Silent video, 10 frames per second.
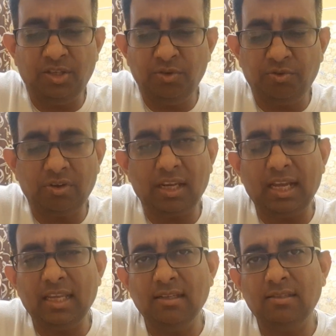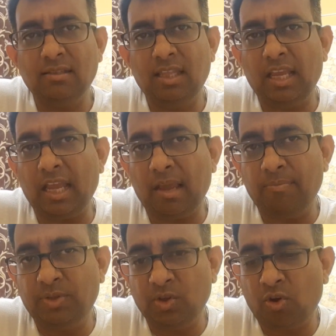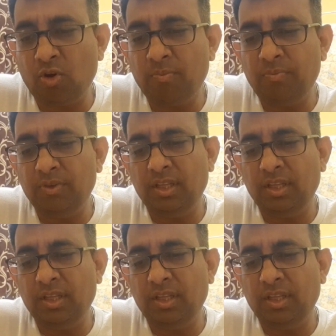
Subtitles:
neutralize, they absorb,